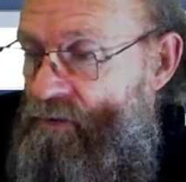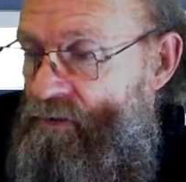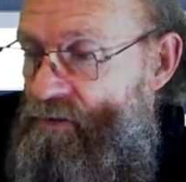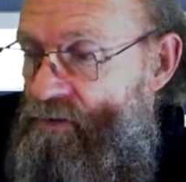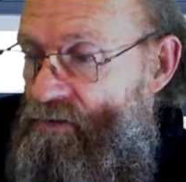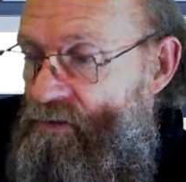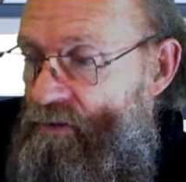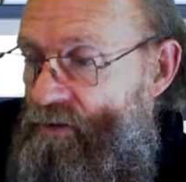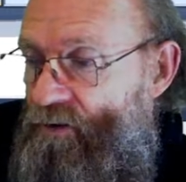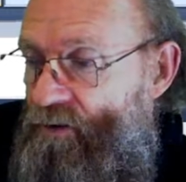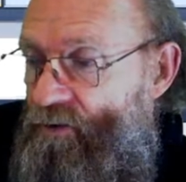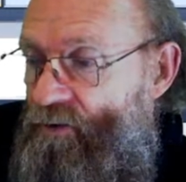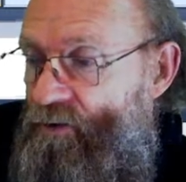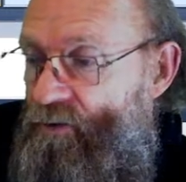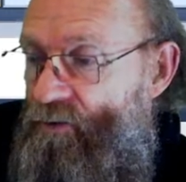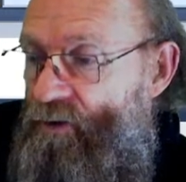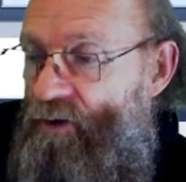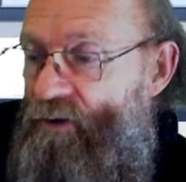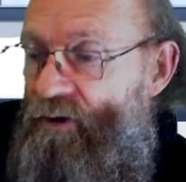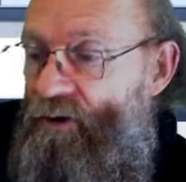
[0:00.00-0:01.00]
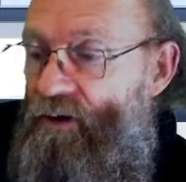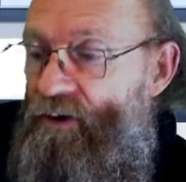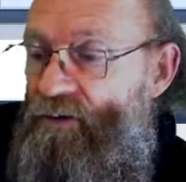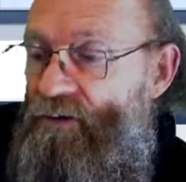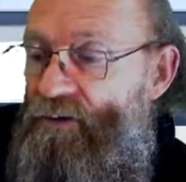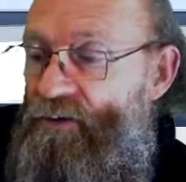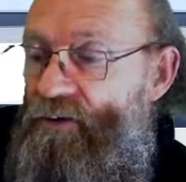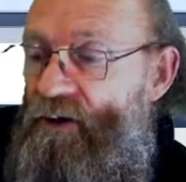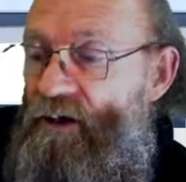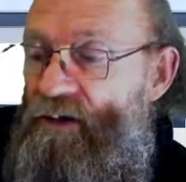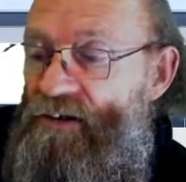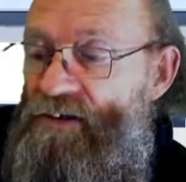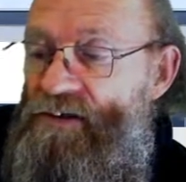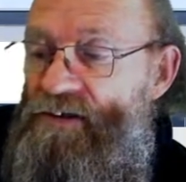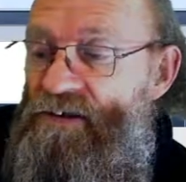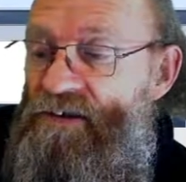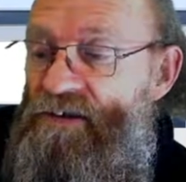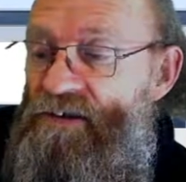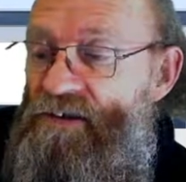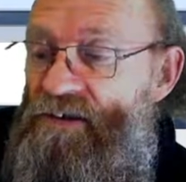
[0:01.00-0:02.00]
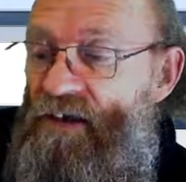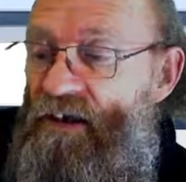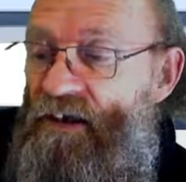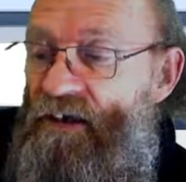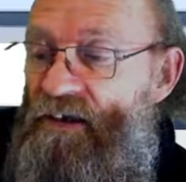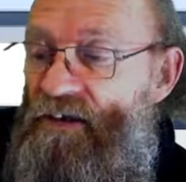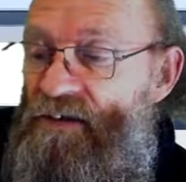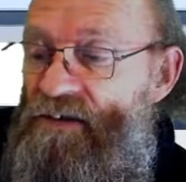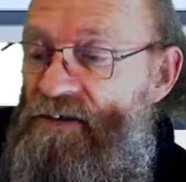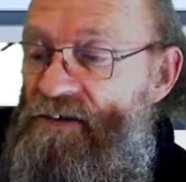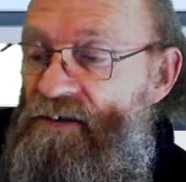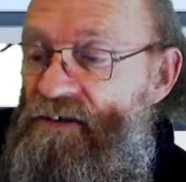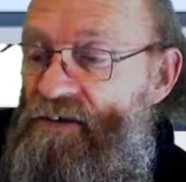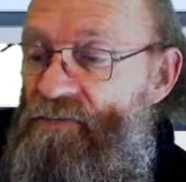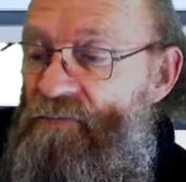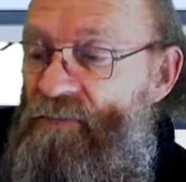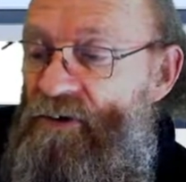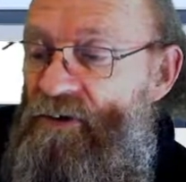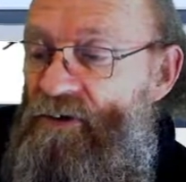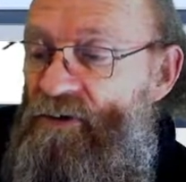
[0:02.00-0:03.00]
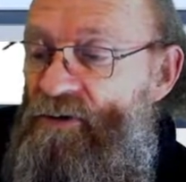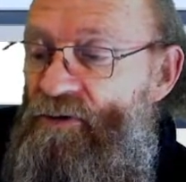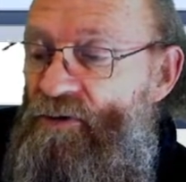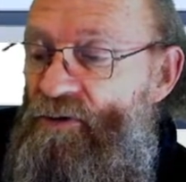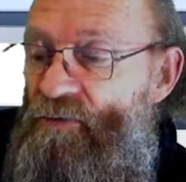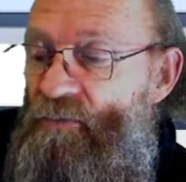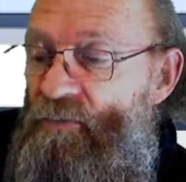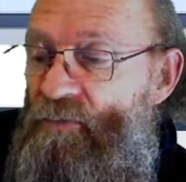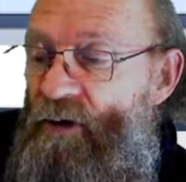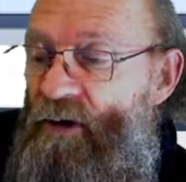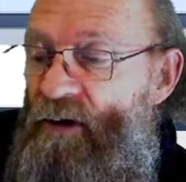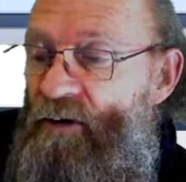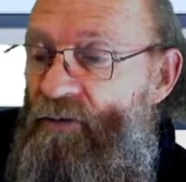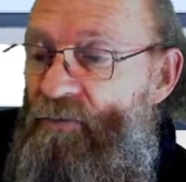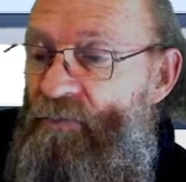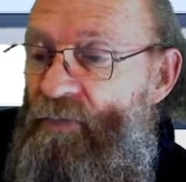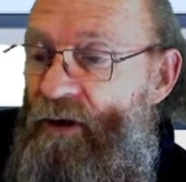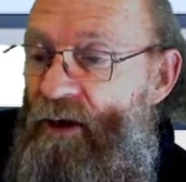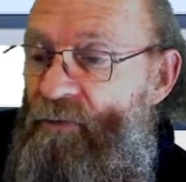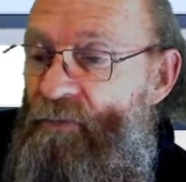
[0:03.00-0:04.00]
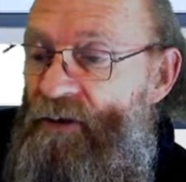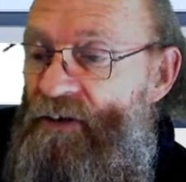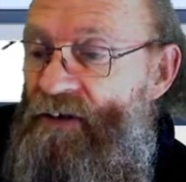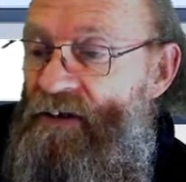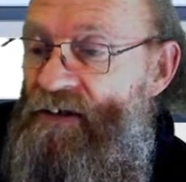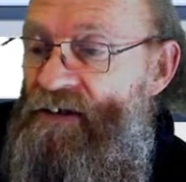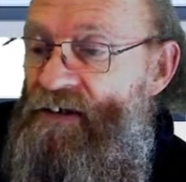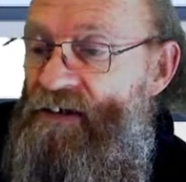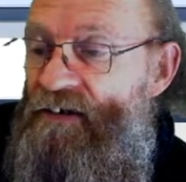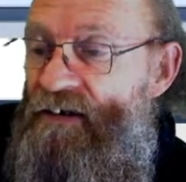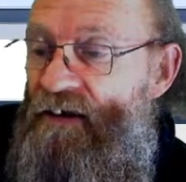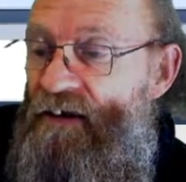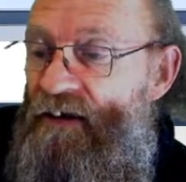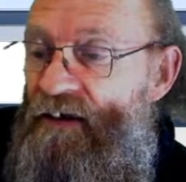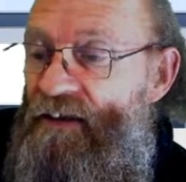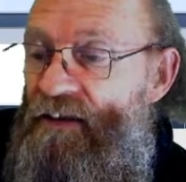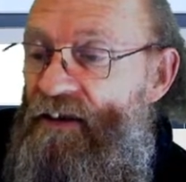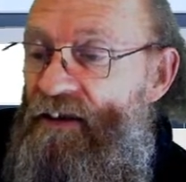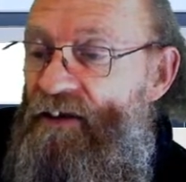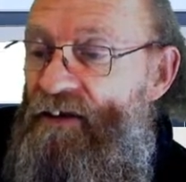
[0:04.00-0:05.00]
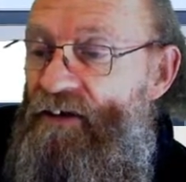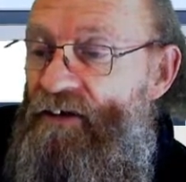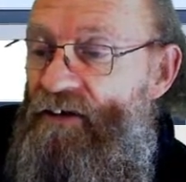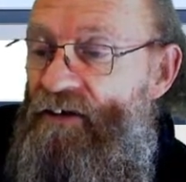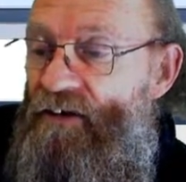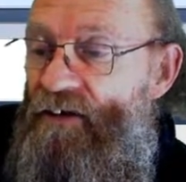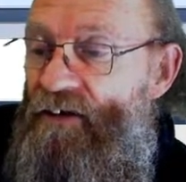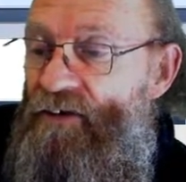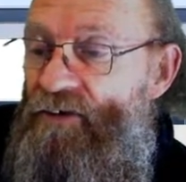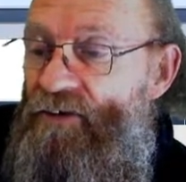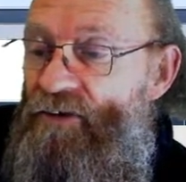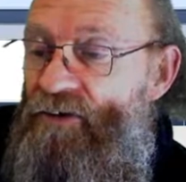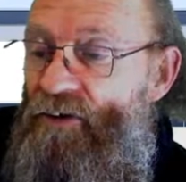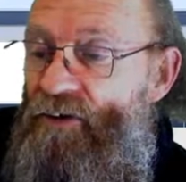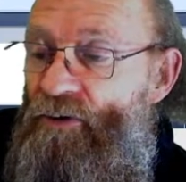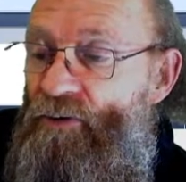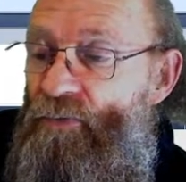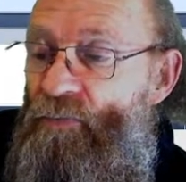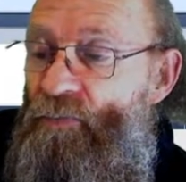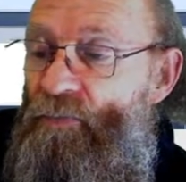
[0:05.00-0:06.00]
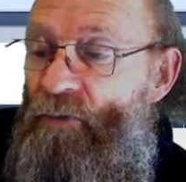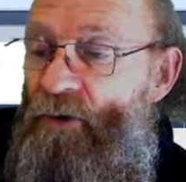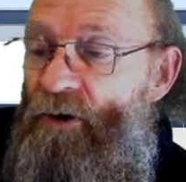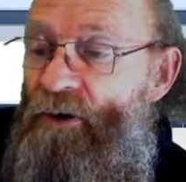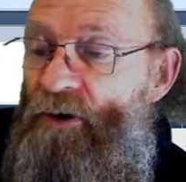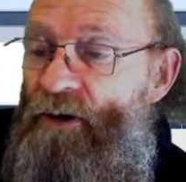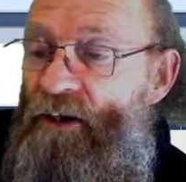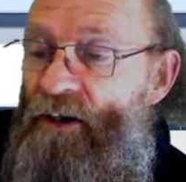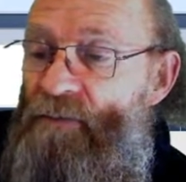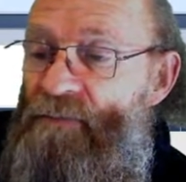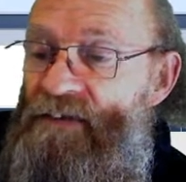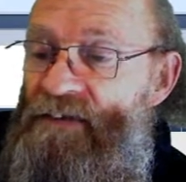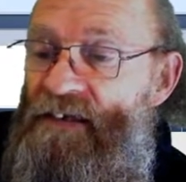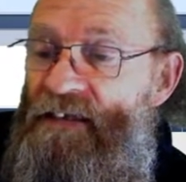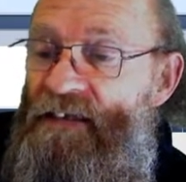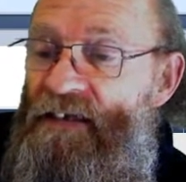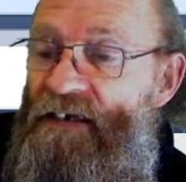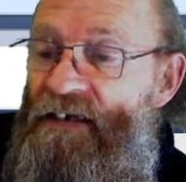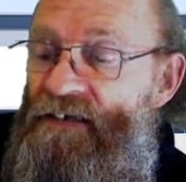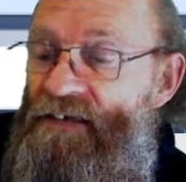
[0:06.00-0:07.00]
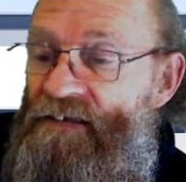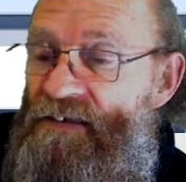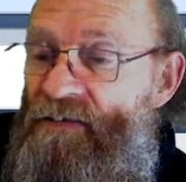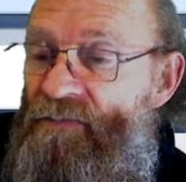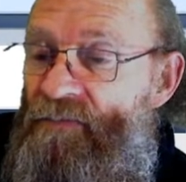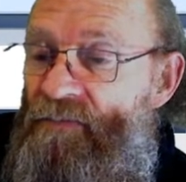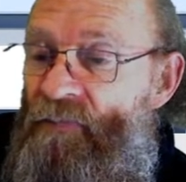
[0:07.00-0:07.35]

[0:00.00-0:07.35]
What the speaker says: So we're going to go to our CPU parameters and then go to your program settings.